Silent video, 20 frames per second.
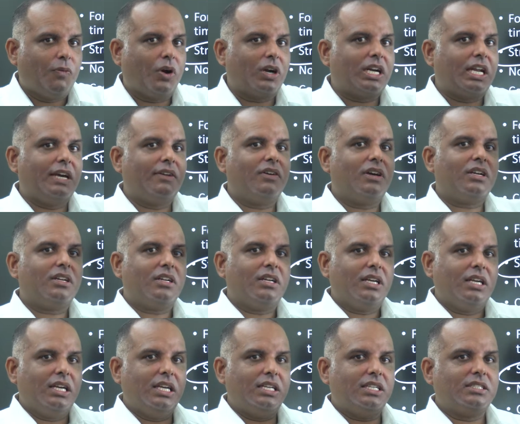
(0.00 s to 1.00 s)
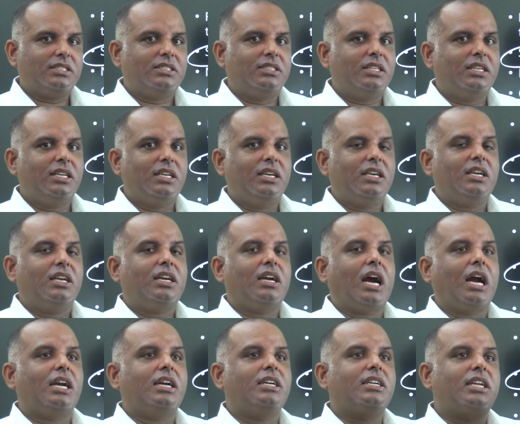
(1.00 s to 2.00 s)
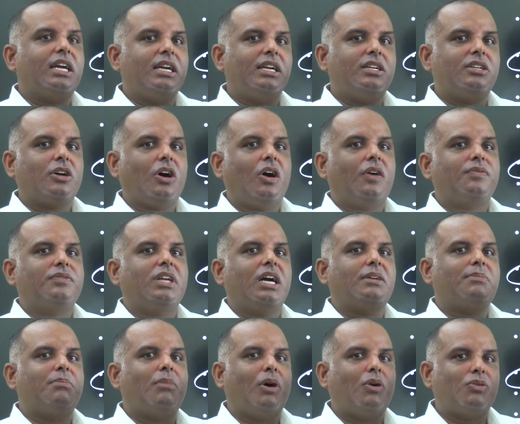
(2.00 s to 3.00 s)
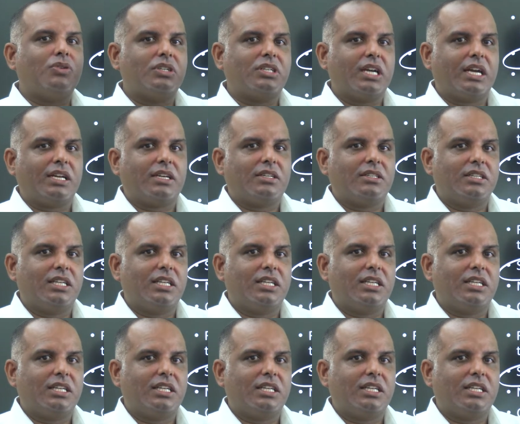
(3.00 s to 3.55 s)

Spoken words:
Whatever is the content of that mountain,